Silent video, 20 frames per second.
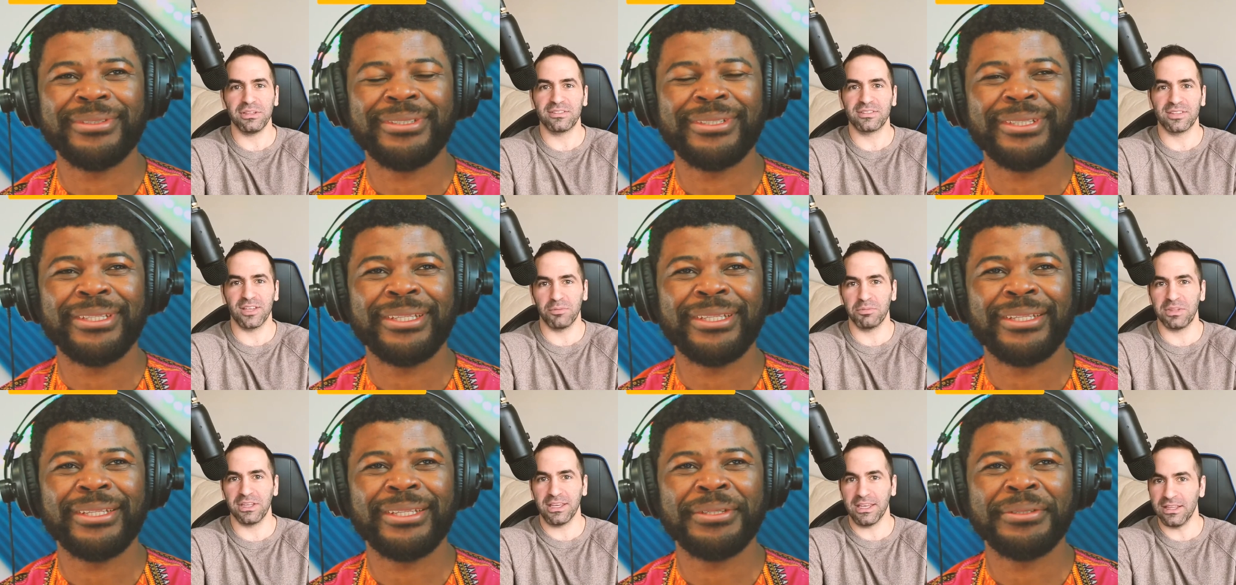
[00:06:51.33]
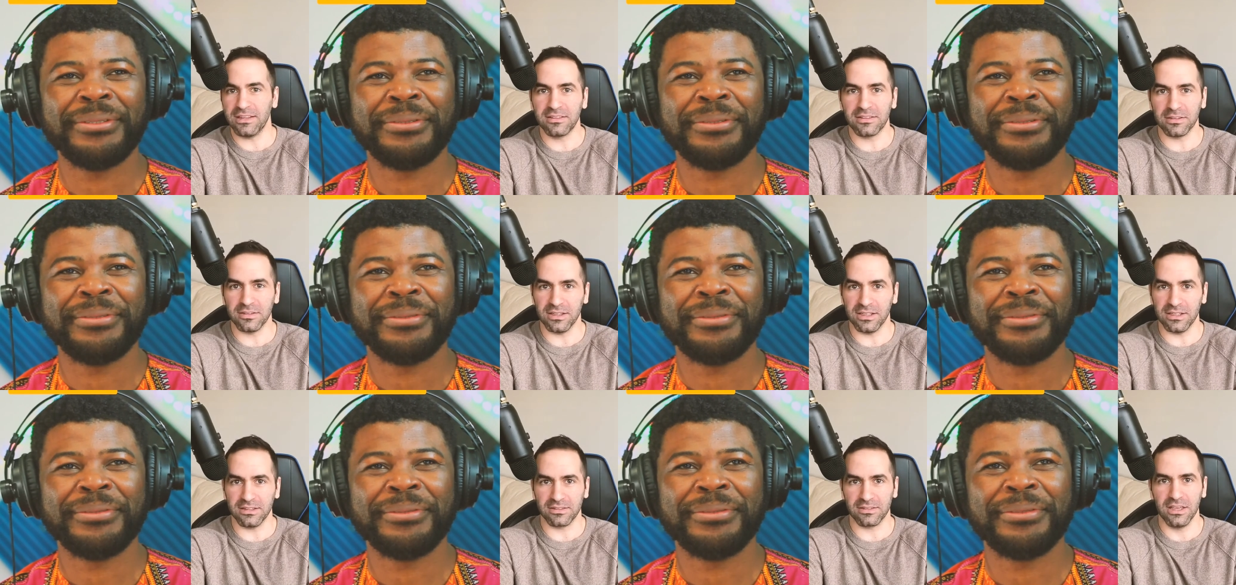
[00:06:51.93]
Speaker 1: to be something into
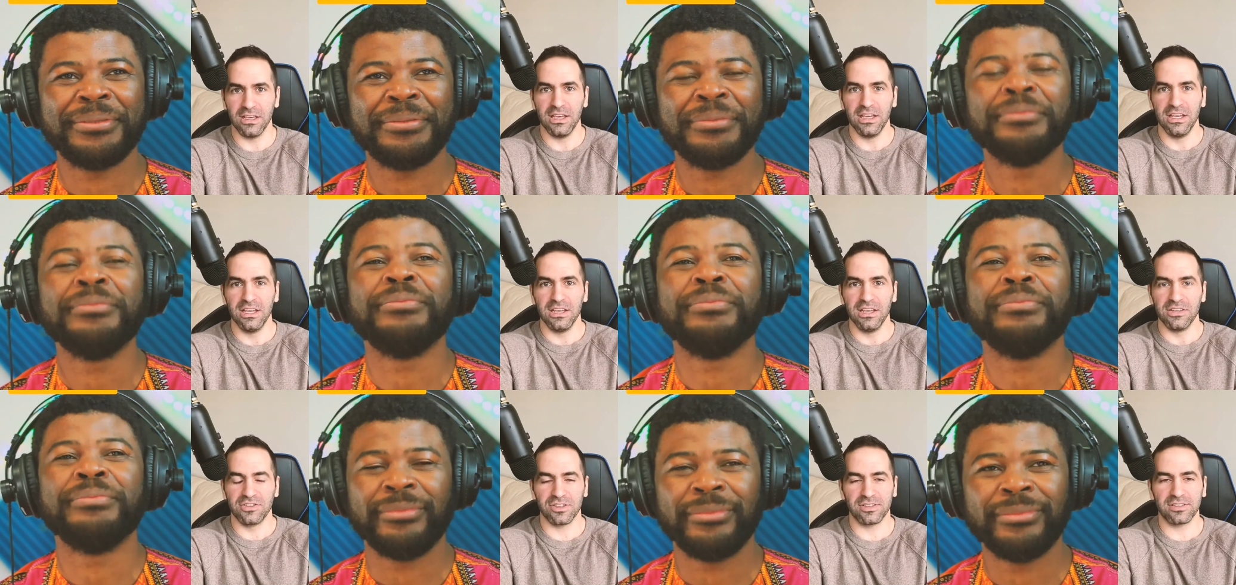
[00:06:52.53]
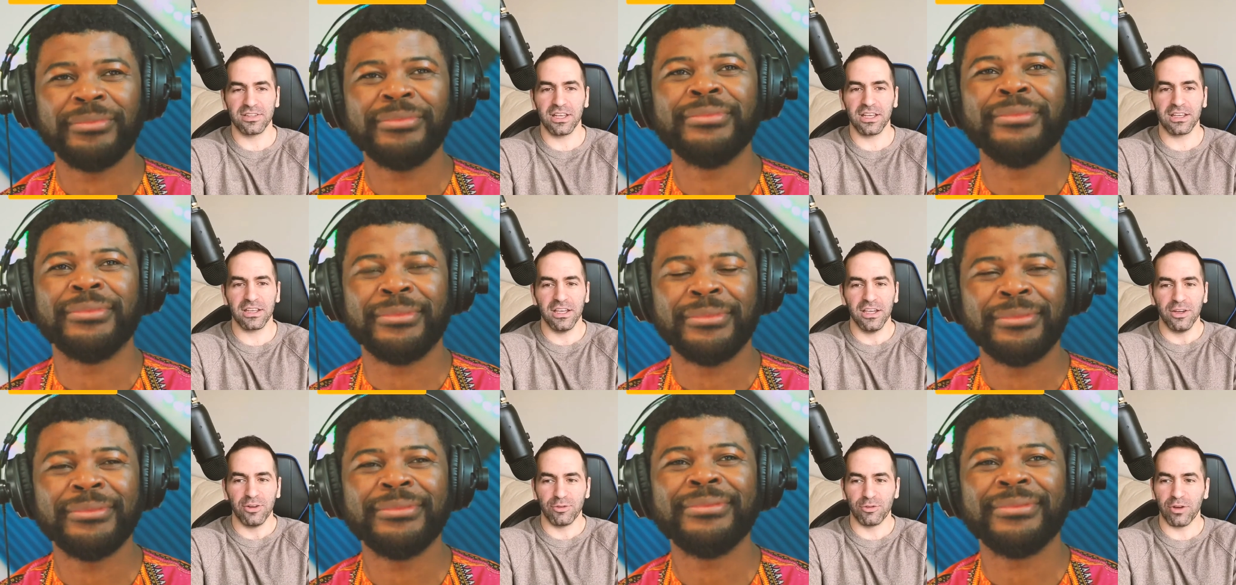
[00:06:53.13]
this. Just
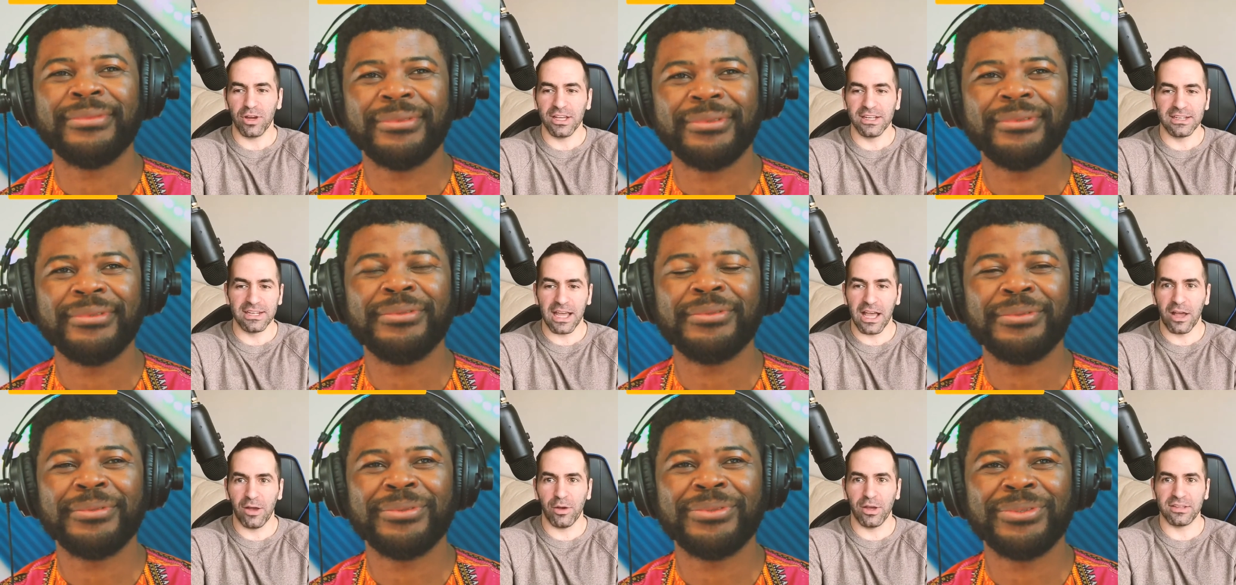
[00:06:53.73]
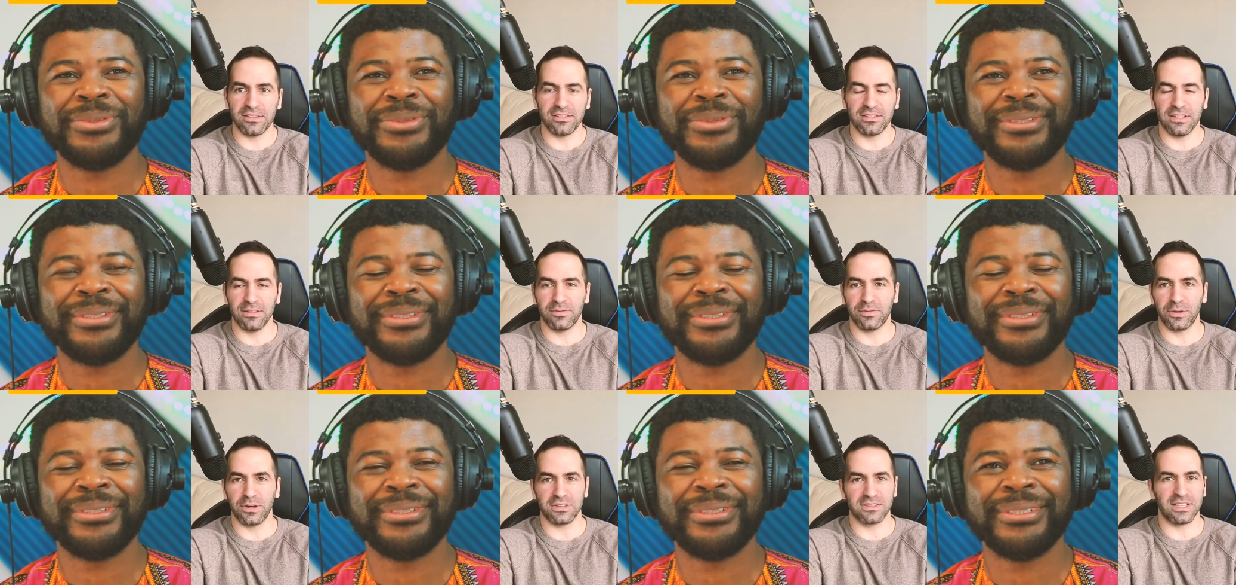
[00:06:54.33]
like right now, I see,
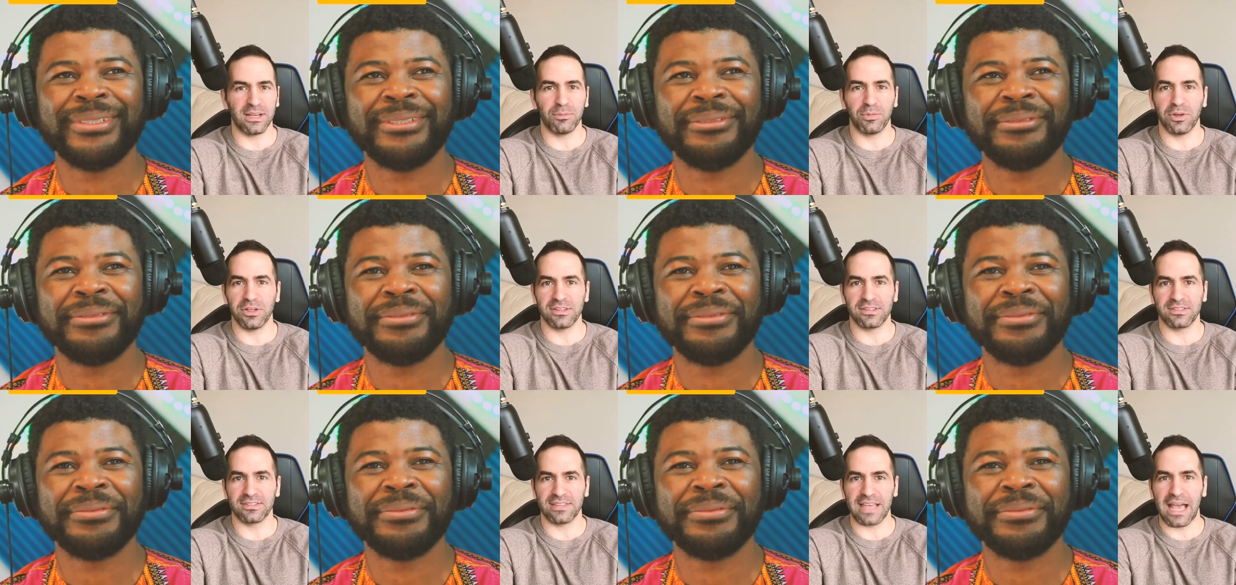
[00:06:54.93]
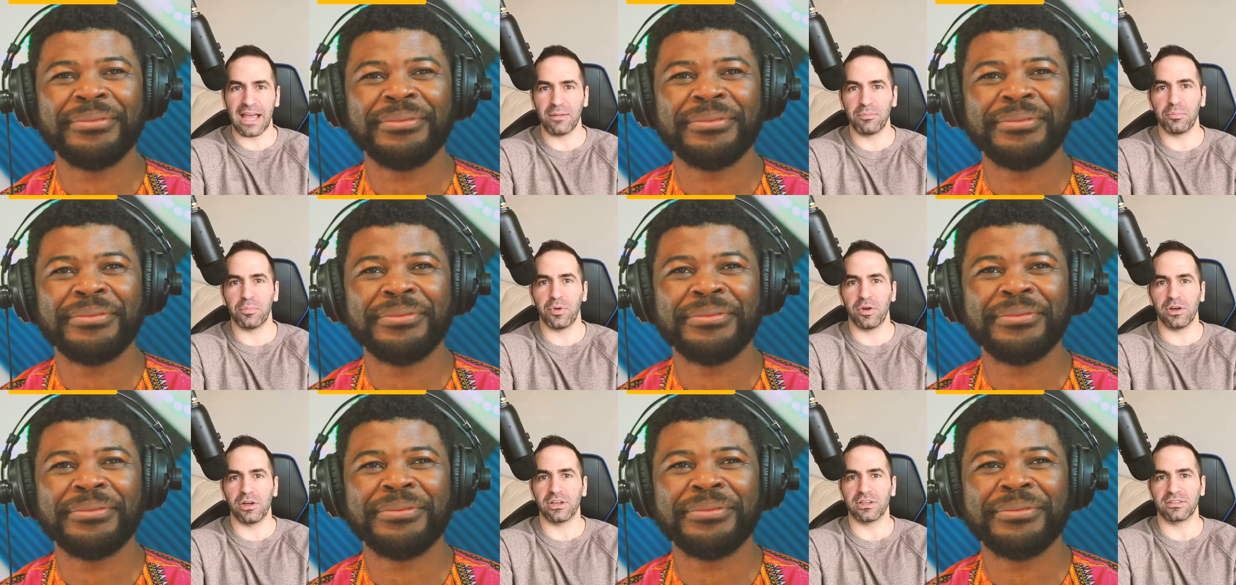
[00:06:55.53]
for example, on
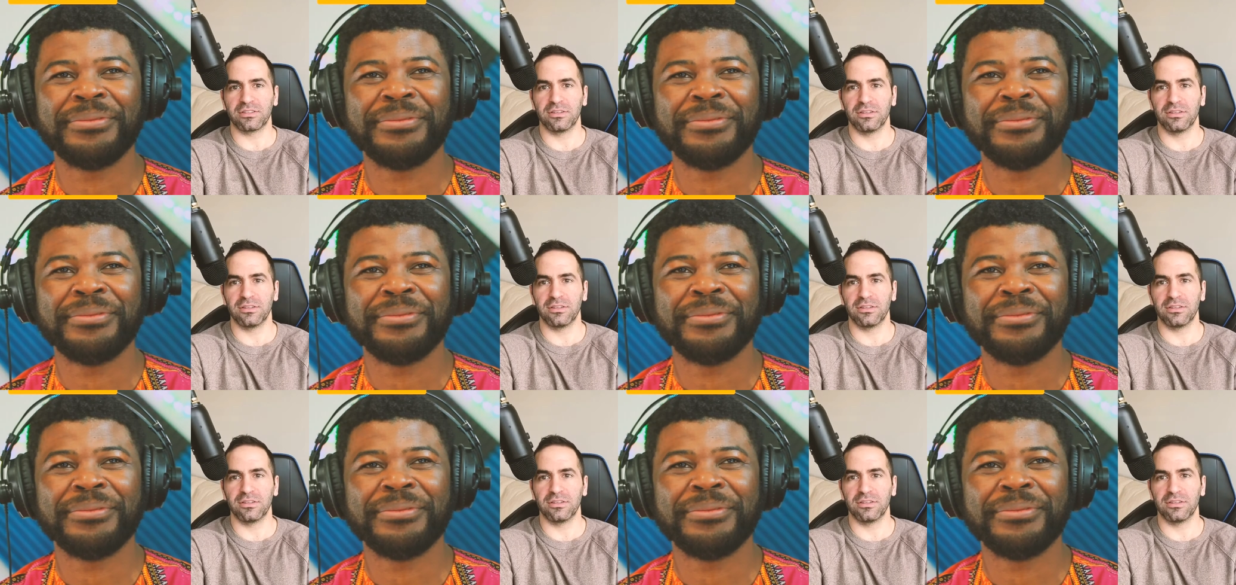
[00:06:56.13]
Sandbox.